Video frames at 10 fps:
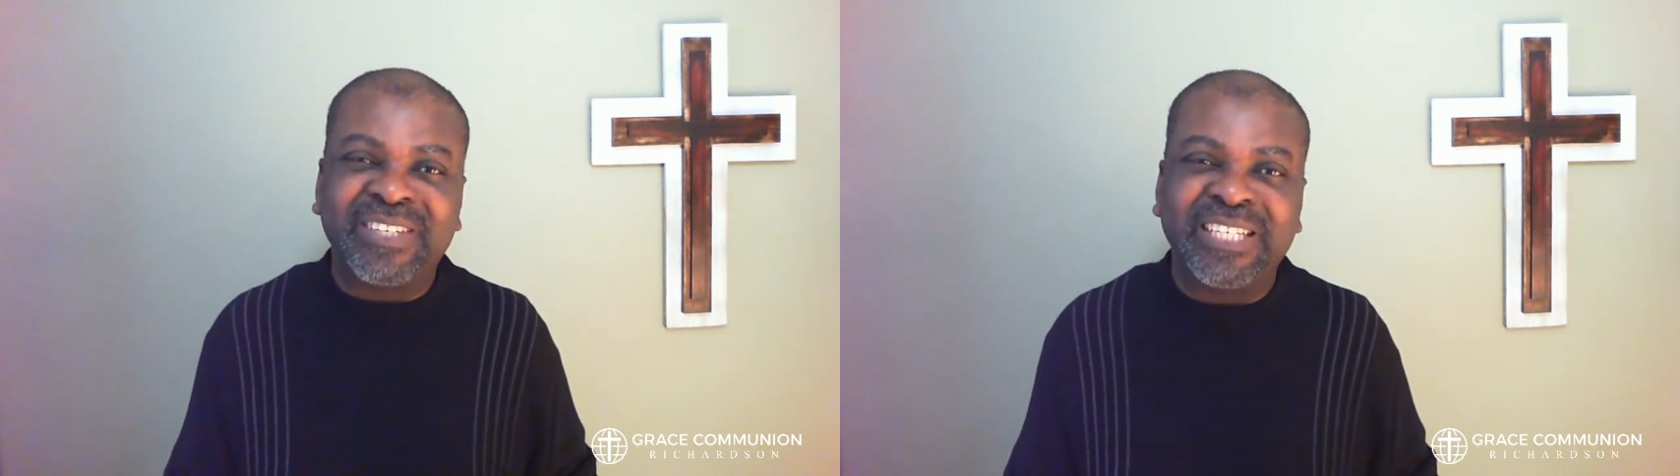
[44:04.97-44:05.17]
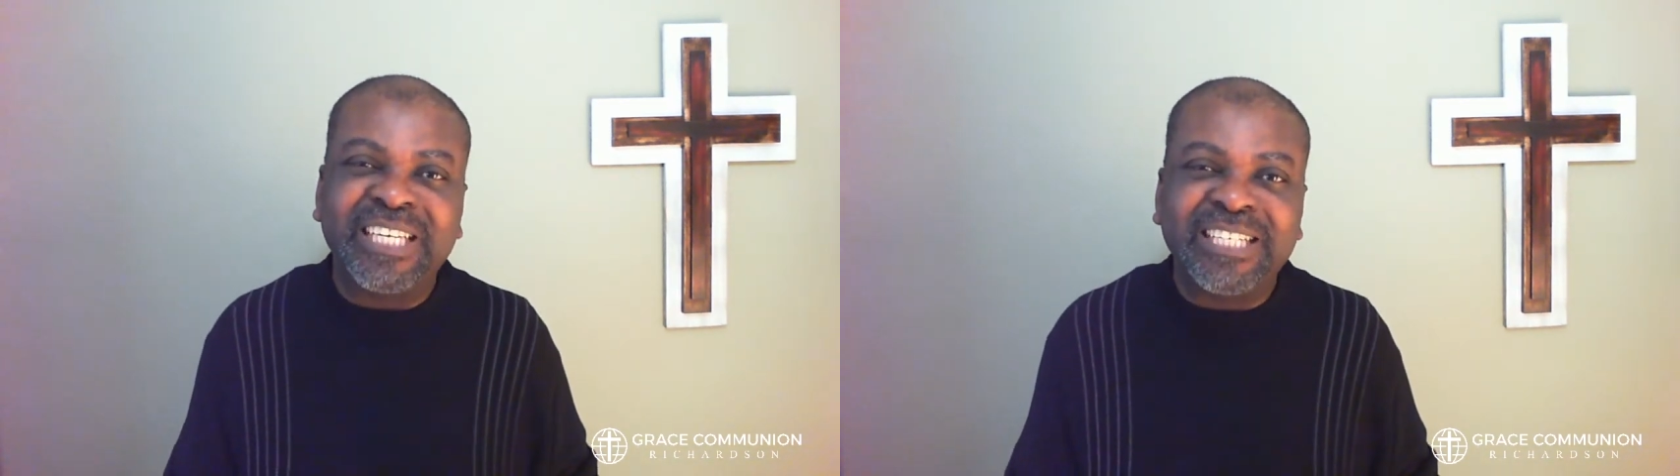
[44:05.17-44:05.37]

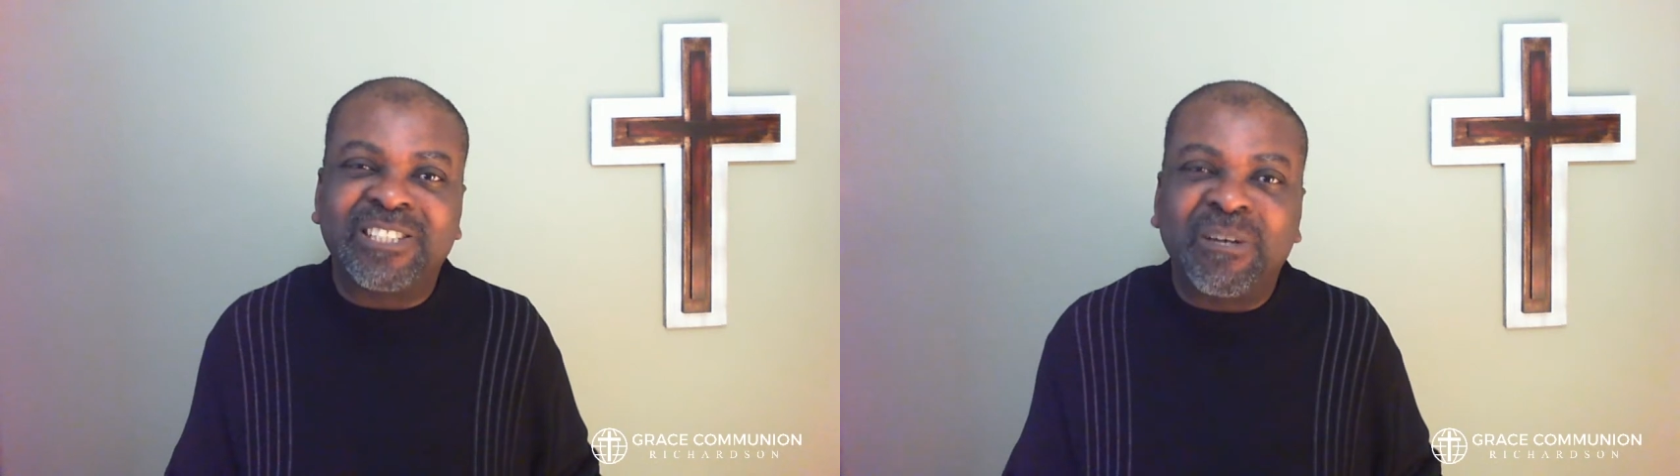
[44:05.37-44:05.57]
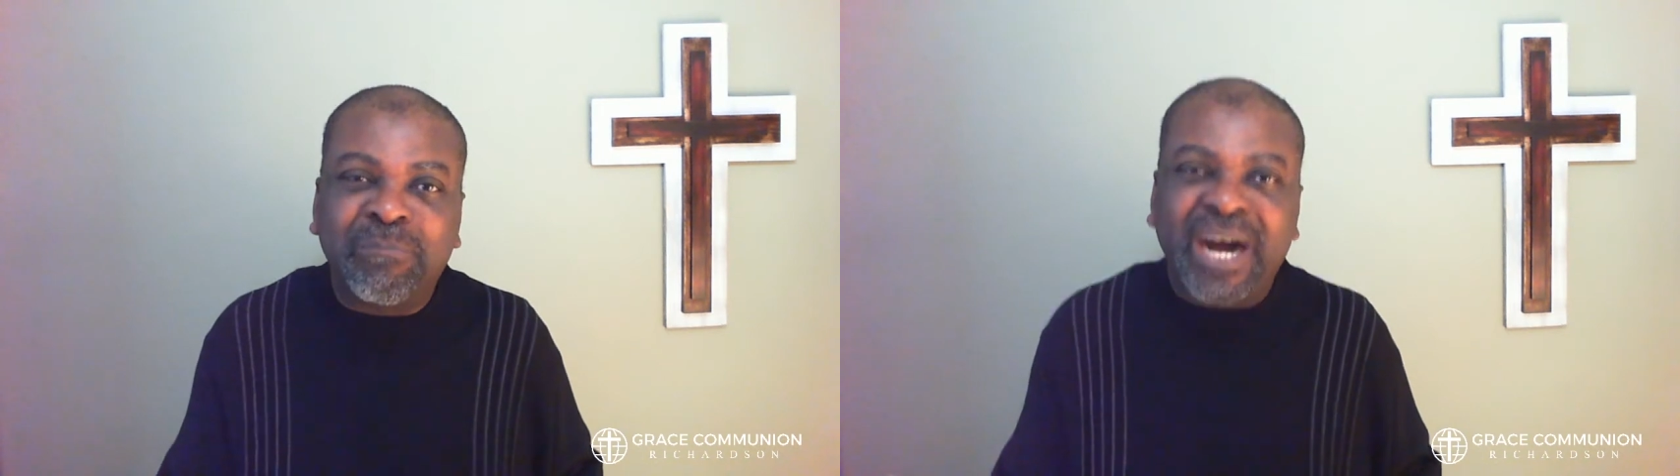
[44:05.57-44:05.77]
He
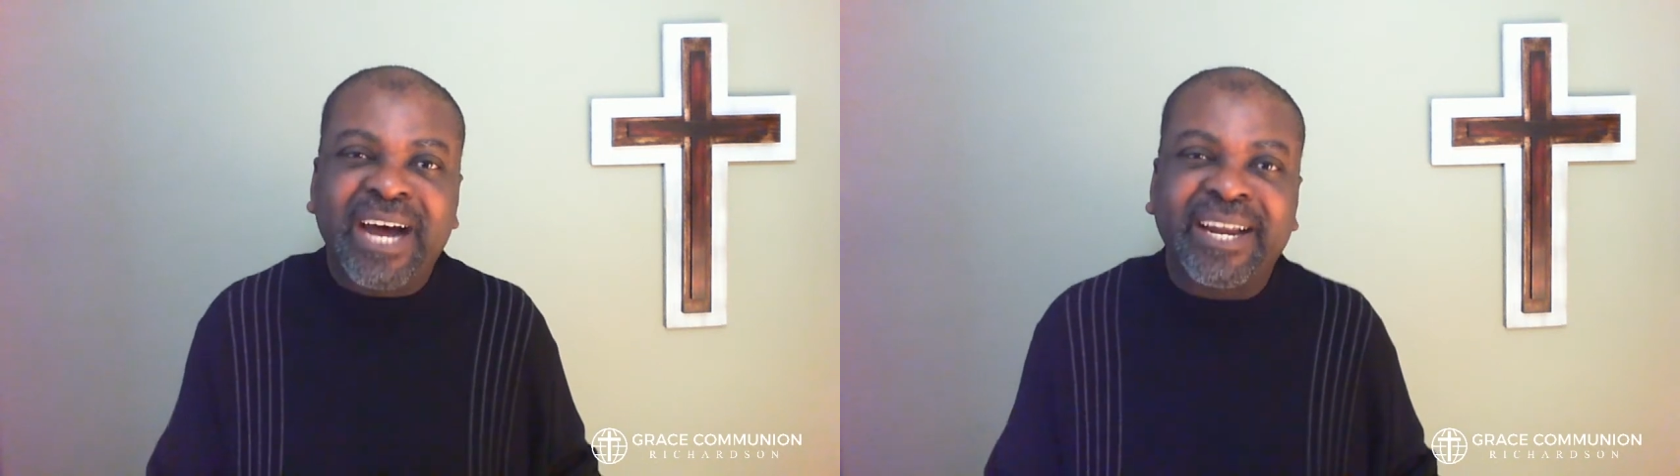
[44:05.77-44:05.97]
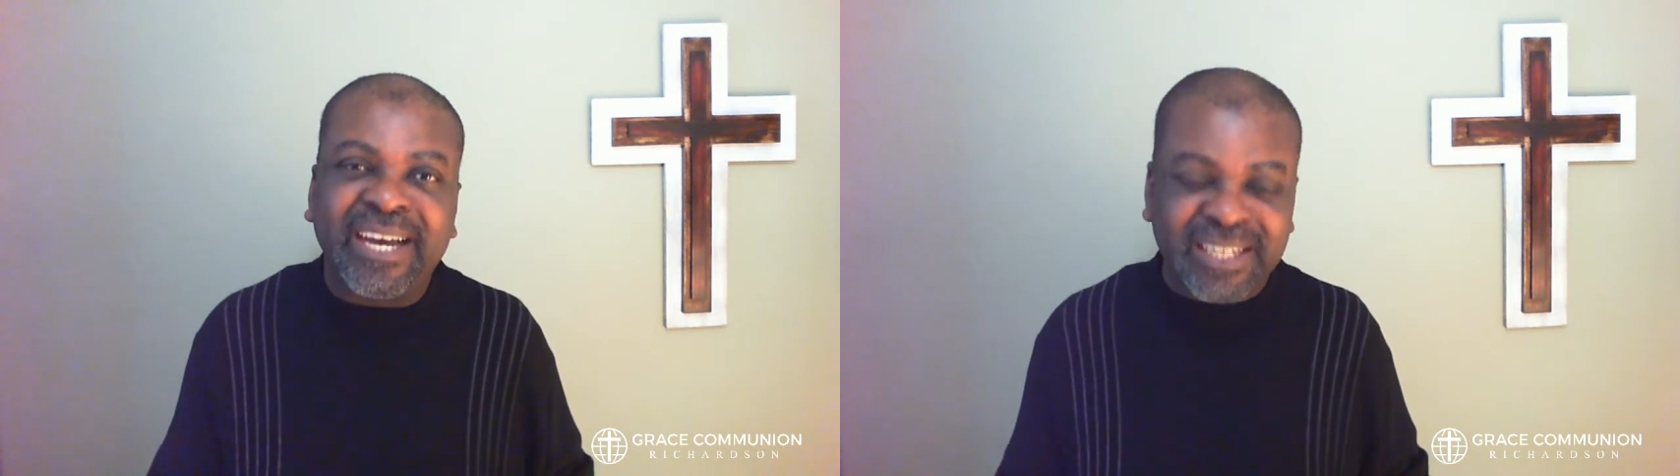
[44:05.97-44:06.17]
is the
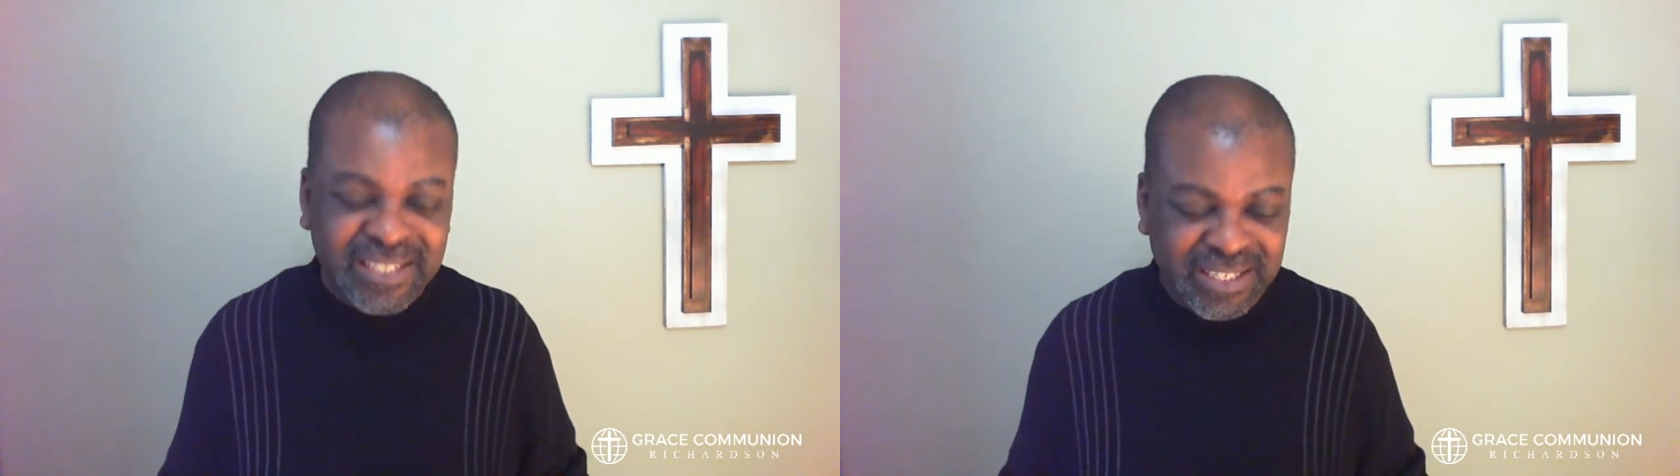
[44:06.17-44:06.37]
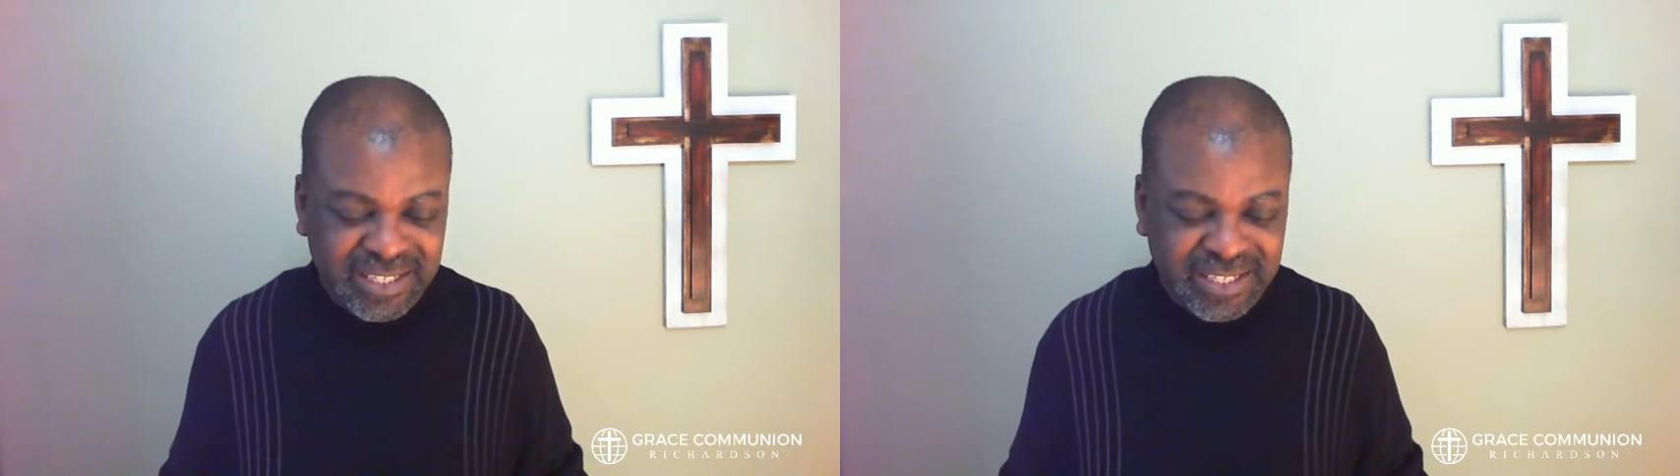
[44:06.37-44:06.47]
banner